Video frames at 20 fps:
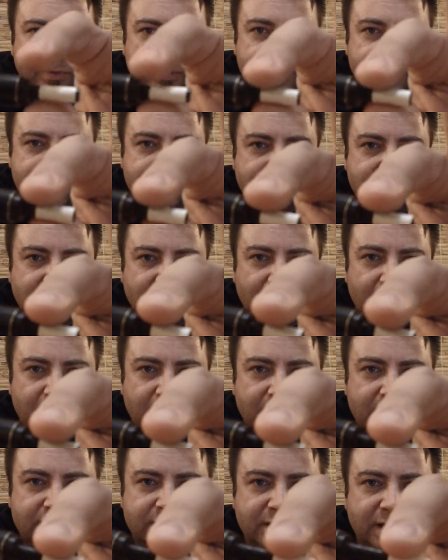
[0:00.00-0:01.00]
It's
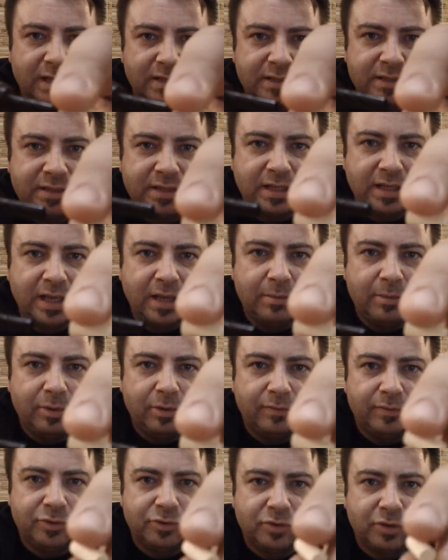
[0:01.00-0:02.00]
like the size and diameter
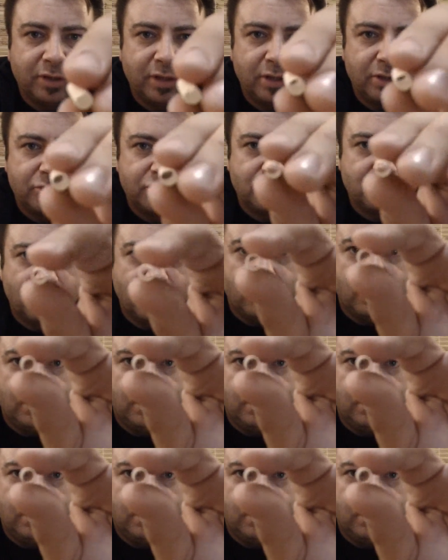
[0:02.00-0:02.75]
of a drinking straw,